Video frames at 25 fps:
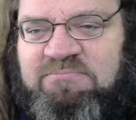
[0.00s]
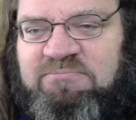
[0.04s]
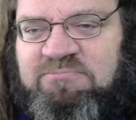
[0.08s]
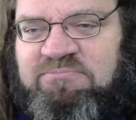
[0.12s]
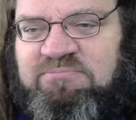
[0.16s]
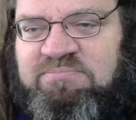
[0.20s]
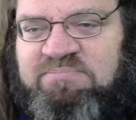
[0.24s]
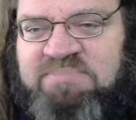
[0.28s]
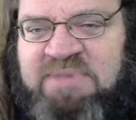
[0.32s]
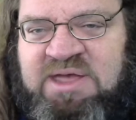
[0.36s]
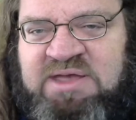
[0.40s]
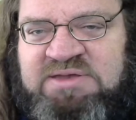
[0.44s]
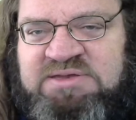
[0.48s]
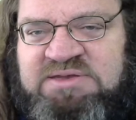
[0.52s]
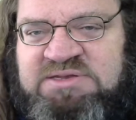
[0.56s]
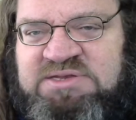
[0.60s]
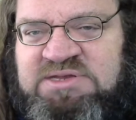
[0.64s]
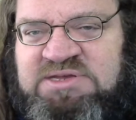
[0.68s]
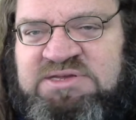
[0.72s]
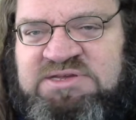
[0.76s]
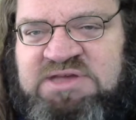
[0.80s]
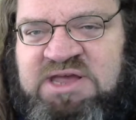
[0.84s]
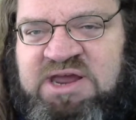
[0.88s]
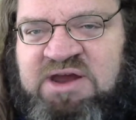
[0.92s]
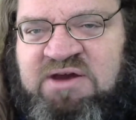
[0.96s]
makes
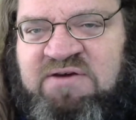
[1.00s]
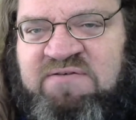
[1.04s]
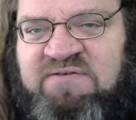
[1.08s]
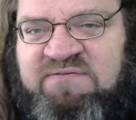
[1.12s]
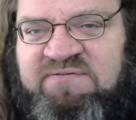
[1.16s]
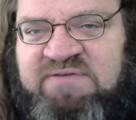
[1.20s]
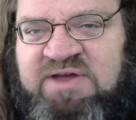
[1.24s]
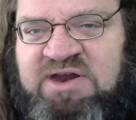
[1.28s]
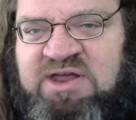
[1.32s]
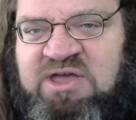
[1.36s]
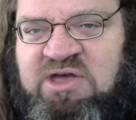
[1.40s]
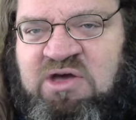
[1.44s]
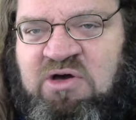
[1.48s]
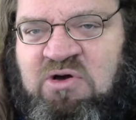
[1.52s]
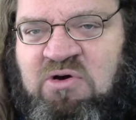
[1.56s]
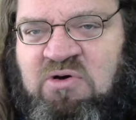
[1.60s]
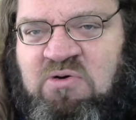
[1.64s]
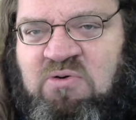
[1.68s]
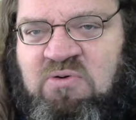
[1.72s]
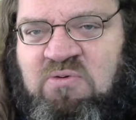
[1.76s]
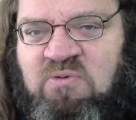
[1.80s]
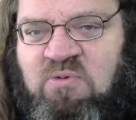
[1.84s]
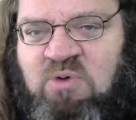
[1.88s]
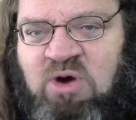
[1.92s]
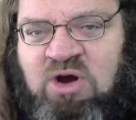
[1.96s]
this here
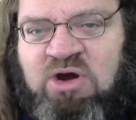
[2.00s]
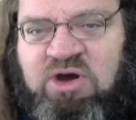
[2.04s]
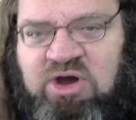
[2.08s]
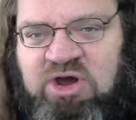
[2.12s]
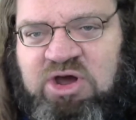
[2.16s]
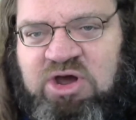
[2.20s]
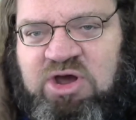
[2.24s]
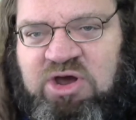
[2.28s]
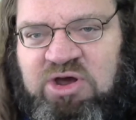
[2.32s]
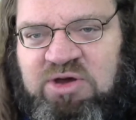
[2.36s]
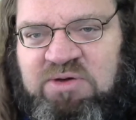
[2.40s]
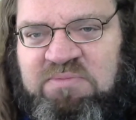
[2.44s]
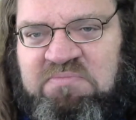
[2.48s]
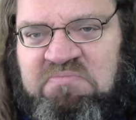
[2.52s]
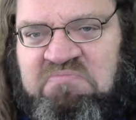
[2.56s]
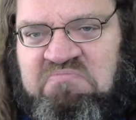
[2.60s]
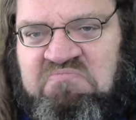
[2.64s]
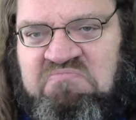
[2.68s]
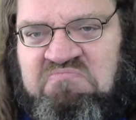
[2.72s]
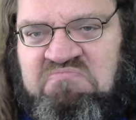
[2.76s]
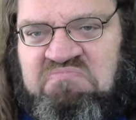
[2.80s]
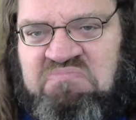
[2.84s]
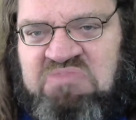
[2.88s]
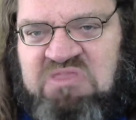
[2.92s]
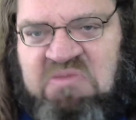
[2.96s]
video work
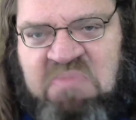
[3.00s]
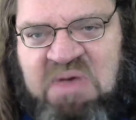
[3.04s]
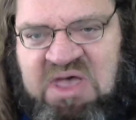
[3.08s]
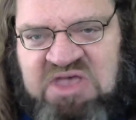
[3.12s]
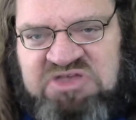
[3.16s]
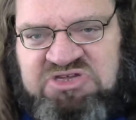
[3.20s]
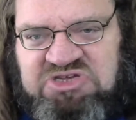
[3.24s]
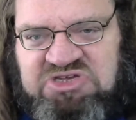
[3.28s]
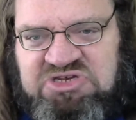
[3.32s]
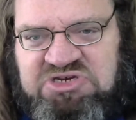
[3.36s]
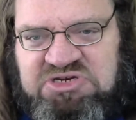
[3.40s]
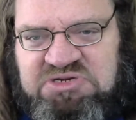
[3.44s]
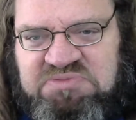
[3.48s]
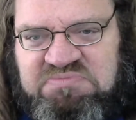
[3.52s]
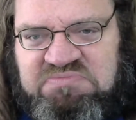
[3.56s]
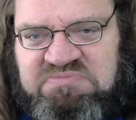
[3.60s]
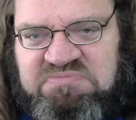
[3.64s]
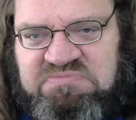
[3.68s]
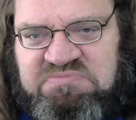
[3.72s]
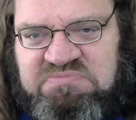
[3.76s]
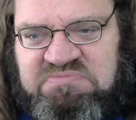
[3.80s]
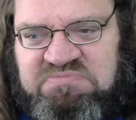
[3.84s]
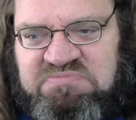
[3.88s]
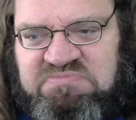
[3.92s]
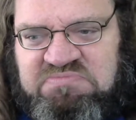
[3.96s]
the best
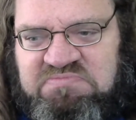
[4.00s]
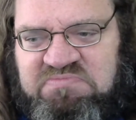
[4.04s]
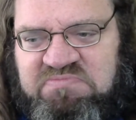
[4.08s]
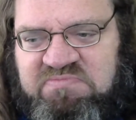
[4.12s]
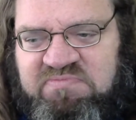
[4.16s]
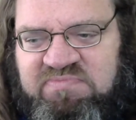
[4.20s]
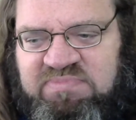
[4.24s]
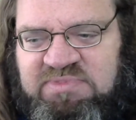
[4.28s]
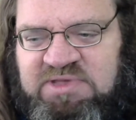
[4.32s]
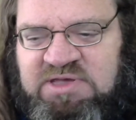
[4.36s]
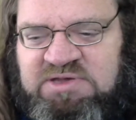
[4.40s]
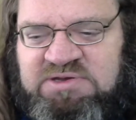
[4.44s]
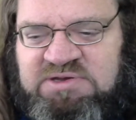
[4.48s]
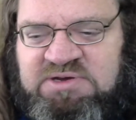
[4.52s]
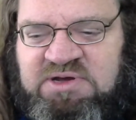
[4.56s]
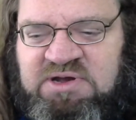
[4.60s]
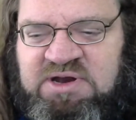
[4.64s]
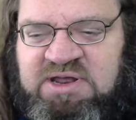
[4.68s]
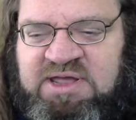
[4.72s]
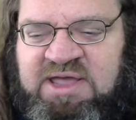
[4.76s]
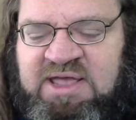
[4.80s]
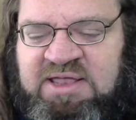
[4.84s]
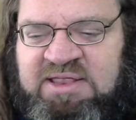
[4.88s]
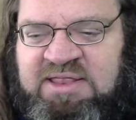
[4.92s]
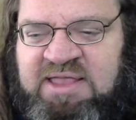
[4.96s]
is going to
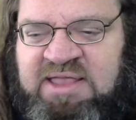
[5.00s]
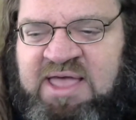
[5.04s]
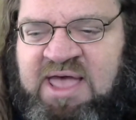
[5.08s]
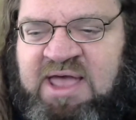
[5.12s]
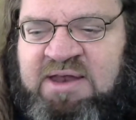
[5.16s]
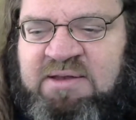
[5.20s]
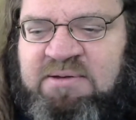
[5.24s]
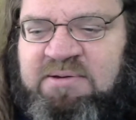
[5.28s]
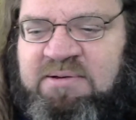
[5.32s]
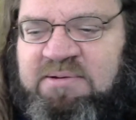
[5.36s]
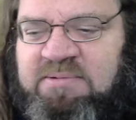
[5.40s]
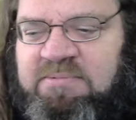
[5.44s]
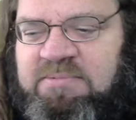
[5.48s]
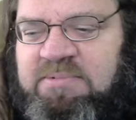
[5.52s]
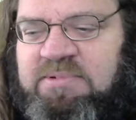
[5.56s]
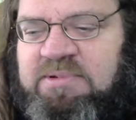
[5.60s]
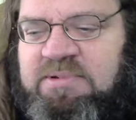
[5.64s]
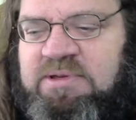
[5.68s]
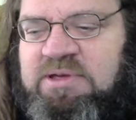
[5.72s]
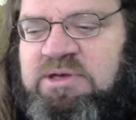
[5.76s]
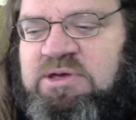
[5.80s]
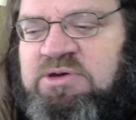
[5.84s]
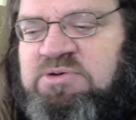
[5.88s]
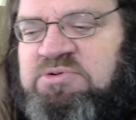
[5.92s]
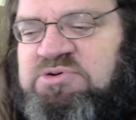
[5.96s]
get that
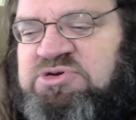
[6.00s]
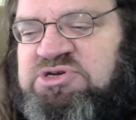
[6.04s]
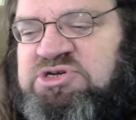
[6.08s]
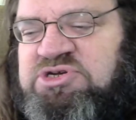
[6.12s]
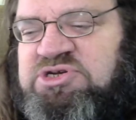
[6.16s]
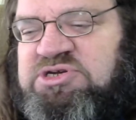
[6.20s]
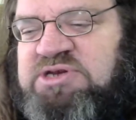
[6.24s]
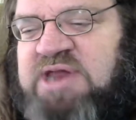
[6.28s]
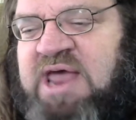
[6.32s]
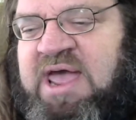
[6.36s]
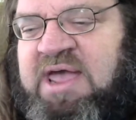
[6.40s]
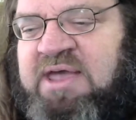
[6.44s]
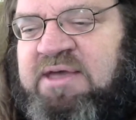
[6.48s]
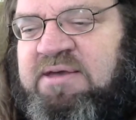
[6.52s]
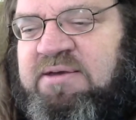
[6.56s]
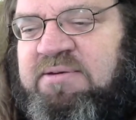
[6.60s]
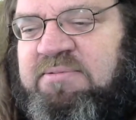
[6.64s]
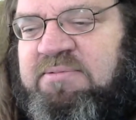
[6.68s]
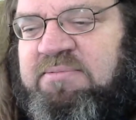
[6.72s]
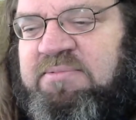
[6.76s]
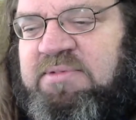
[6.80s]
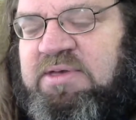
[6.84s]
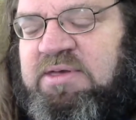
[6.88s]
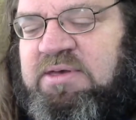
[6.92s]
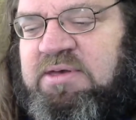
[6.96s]
huge stack
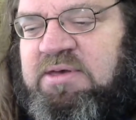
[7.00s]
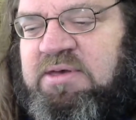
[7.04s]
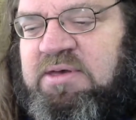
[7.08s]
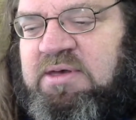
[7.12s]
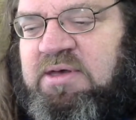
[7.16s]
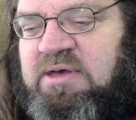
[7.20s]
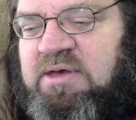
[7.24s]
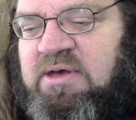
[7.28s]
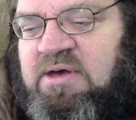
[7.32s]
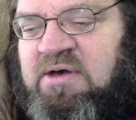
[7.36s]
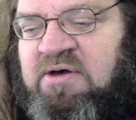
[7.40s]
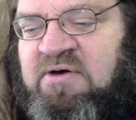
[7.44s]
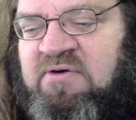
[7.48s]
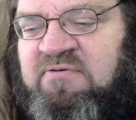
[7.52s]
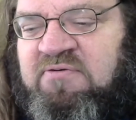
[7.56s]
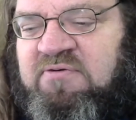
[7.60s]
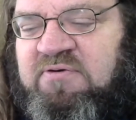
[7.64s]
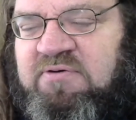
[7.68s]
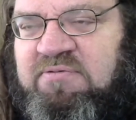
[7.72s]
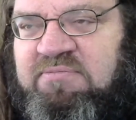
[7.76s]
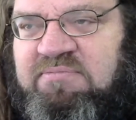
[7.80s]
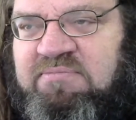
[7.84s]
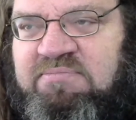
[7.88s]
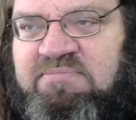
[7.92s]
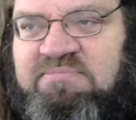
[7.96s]
of
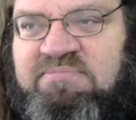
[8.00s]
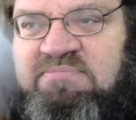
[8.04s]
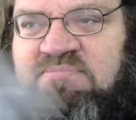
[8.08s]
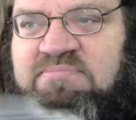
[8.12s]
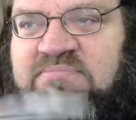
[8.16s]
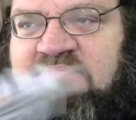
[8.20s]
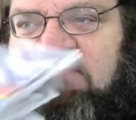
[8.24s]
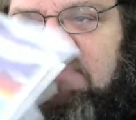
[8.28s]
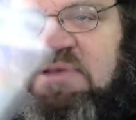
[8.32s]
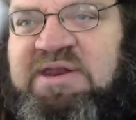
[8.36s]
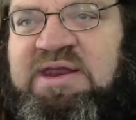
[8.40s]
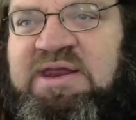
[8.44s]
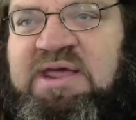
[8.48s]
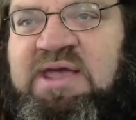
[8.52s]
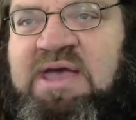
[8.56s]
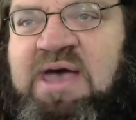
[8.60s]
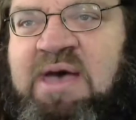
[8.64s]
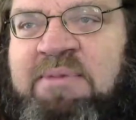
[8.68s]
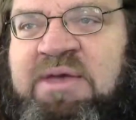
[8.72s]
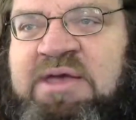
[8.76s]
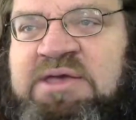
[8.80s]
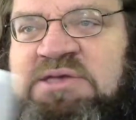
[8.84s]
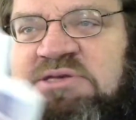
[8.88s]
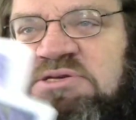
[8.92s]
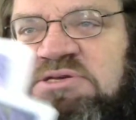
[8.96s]
mini
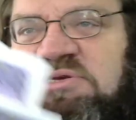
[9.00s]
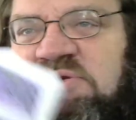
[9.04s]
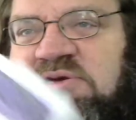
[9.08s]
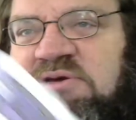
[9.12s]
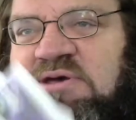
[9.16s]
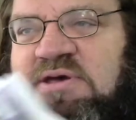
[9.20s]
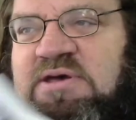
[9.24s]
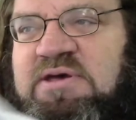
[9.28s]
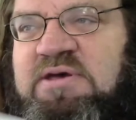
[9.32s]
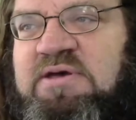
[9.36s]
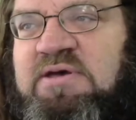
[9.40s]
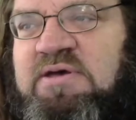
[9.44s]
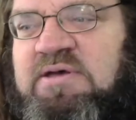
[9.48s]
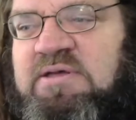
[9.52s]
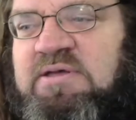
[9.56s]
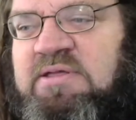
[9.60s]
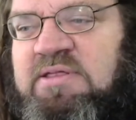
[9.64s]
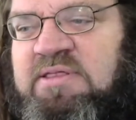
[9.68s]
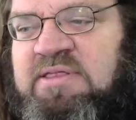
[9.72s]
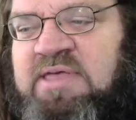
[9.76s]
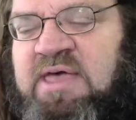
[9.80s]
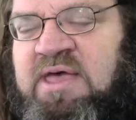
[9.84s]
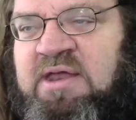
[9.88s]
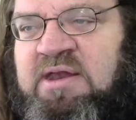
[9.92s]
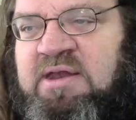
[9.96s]
comics
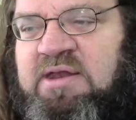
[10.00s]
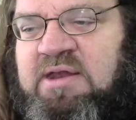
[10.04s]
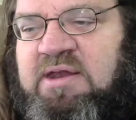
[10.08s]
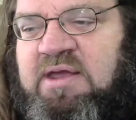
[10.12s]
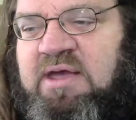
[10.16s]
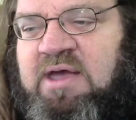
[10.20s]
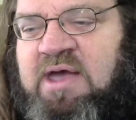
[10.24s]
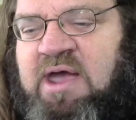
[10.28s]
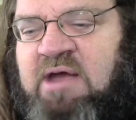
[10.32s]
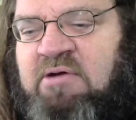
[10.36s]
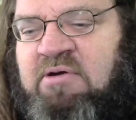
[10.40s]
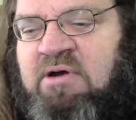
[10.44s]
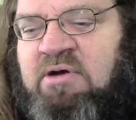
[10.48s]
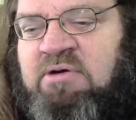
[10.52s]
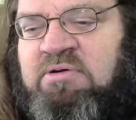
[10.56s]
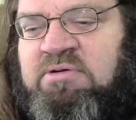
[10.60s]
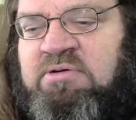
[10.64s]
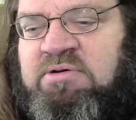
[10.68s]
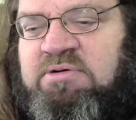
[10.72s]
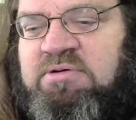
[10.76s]
that I wrote